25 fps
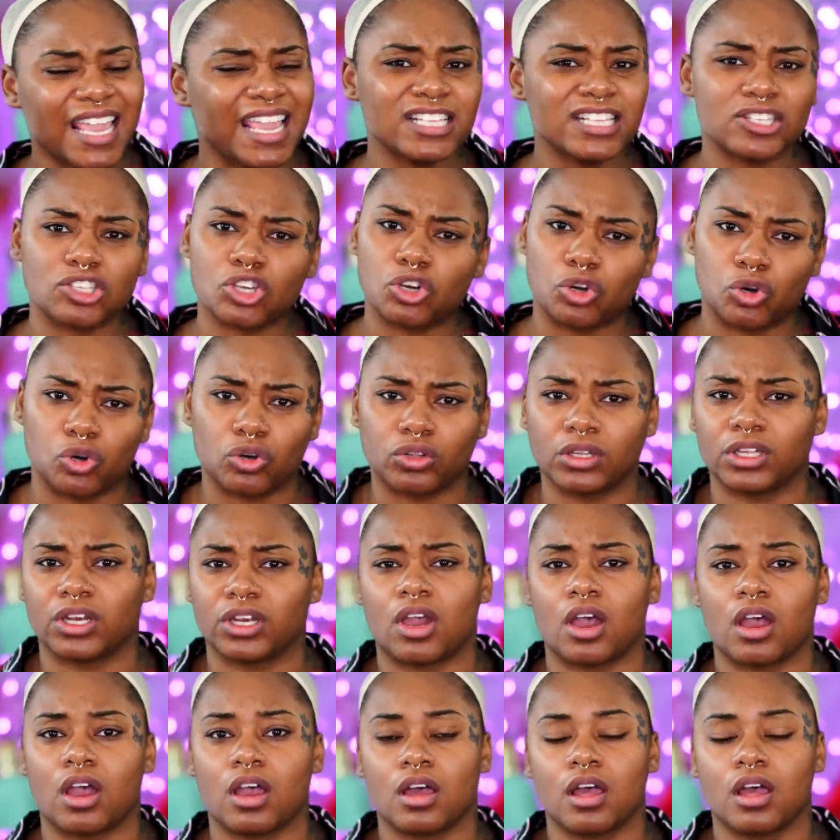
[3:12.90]
it's cool
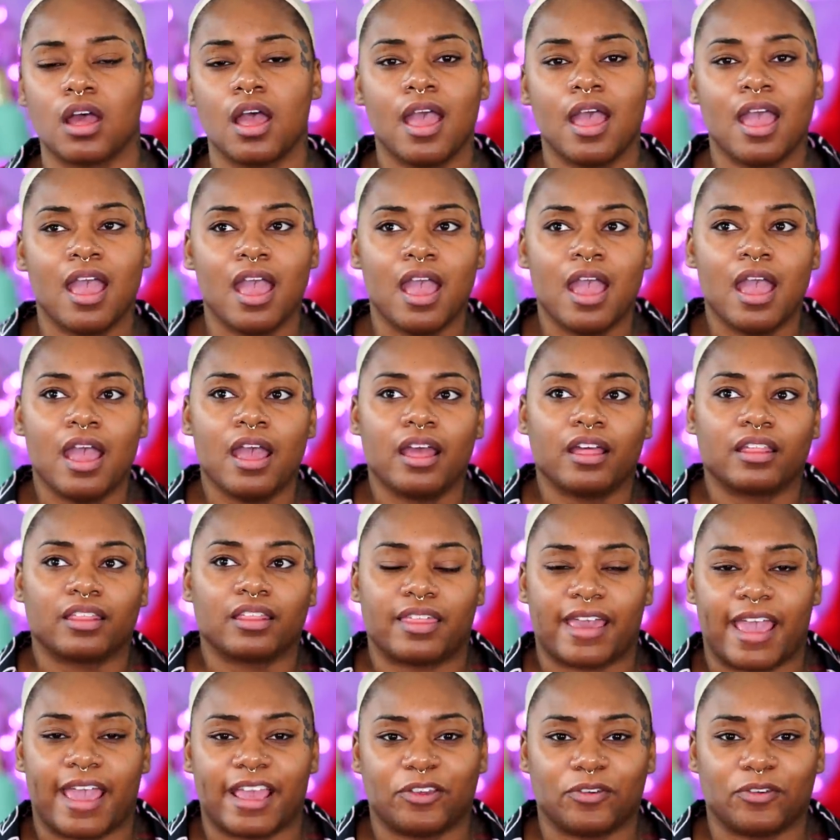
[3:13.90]
and all
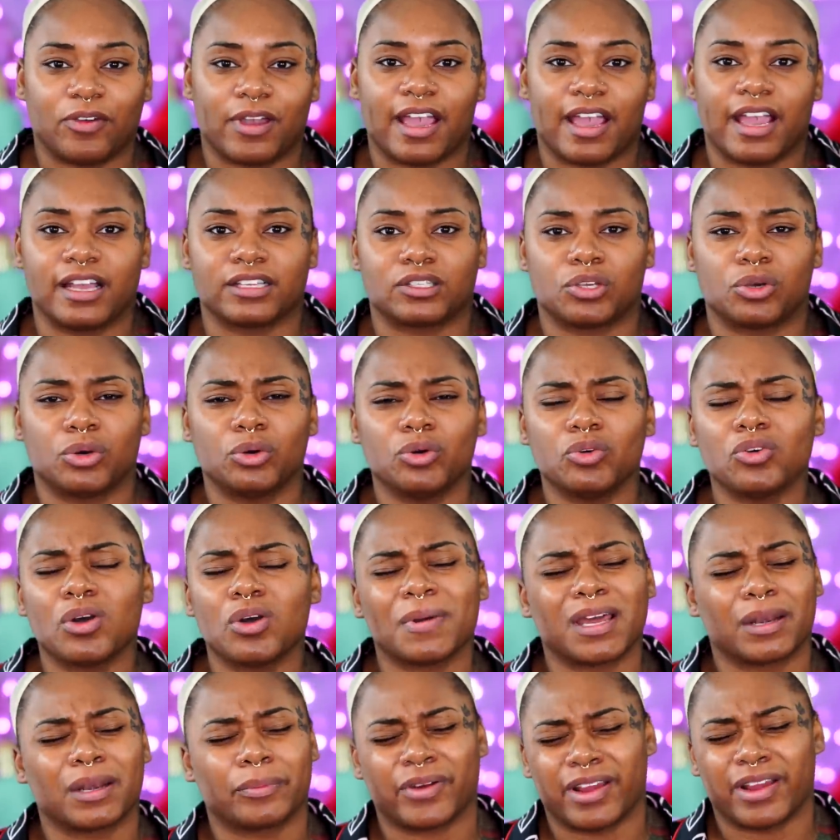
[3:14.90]
that you guys,
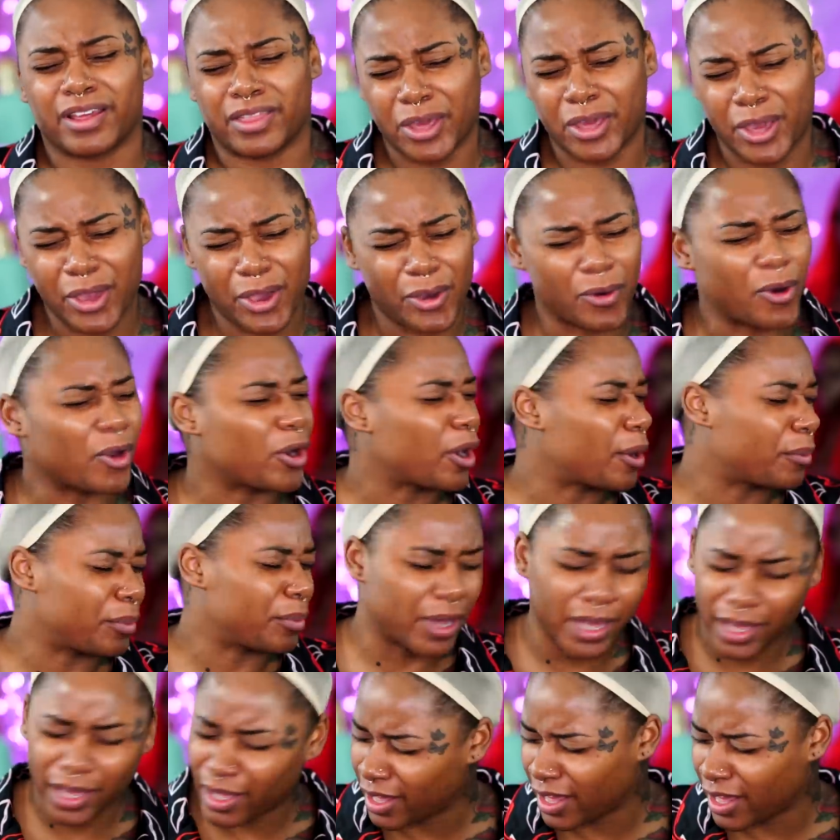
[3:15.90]
who I'm out of breath. Hold
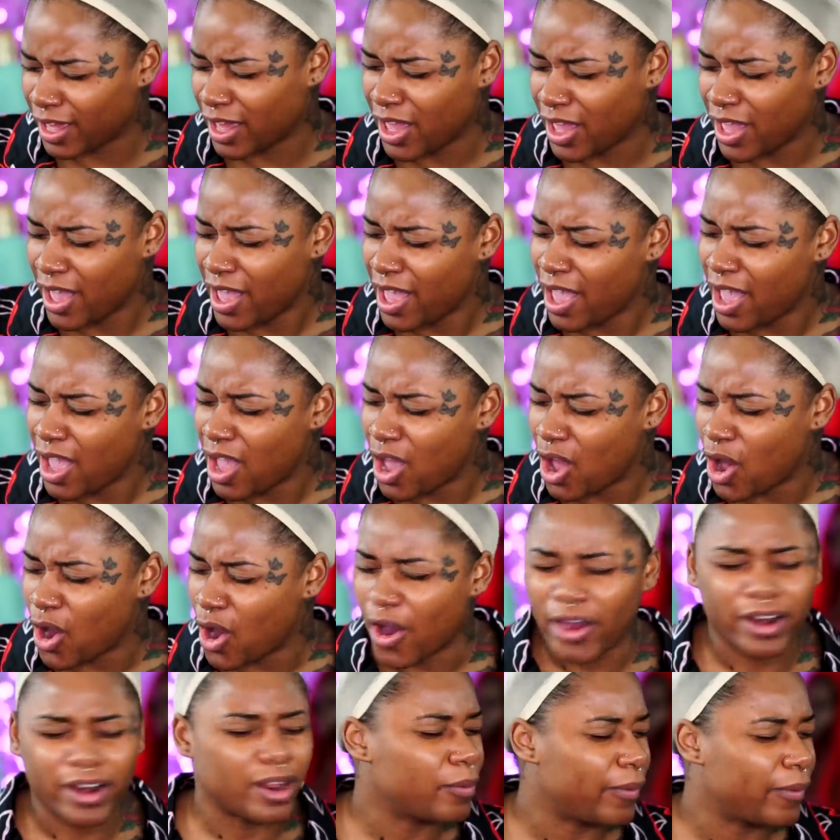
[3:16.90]
up,
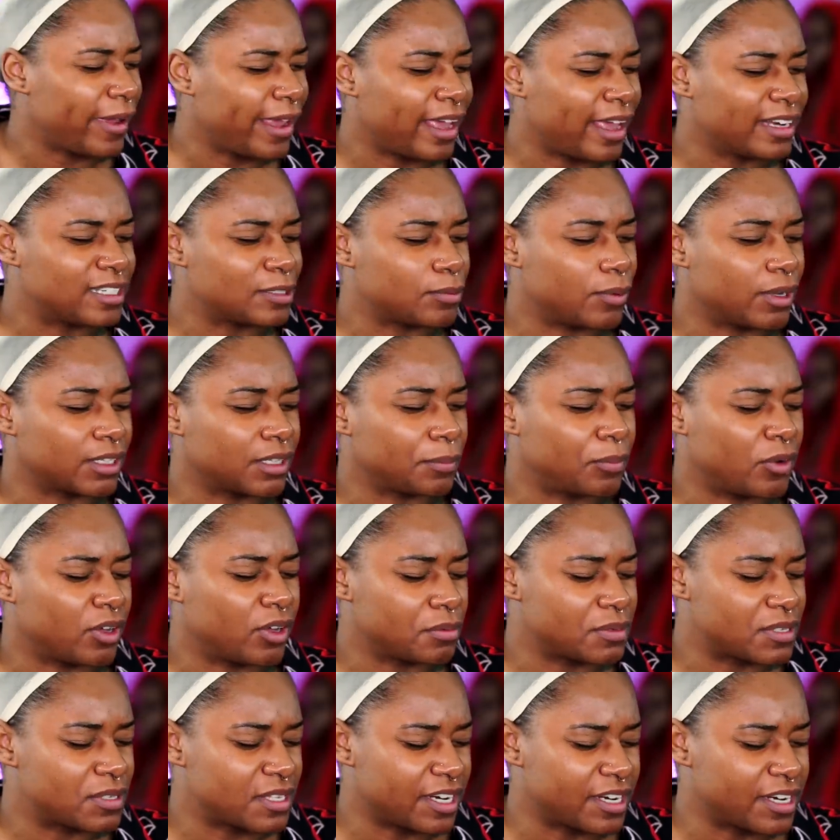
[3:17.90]
wait, I just walked up
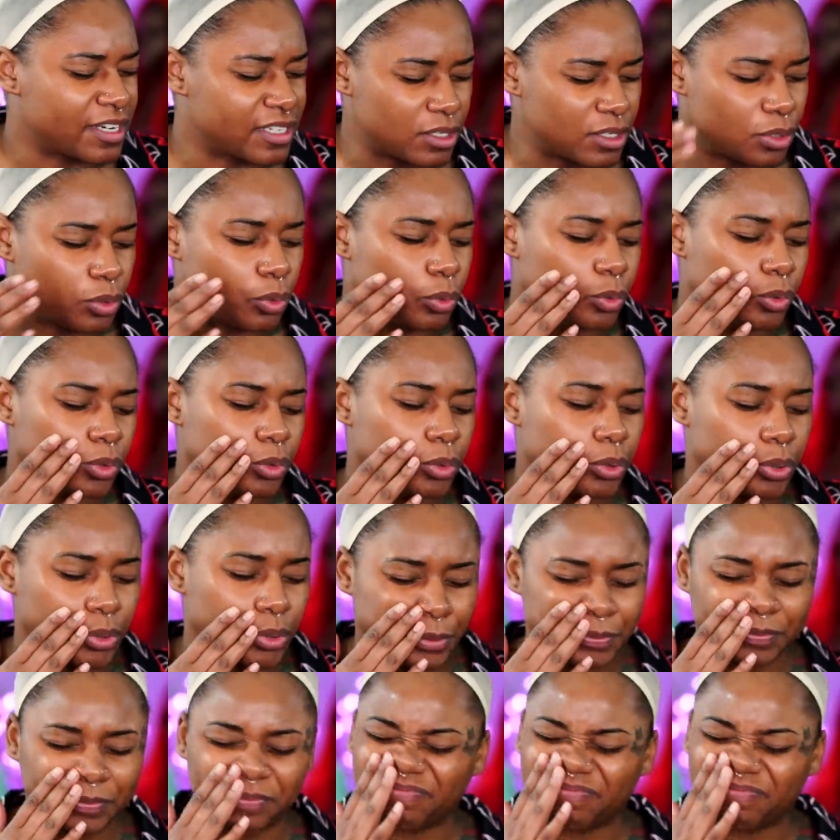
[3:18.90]
all them stairs. Whew.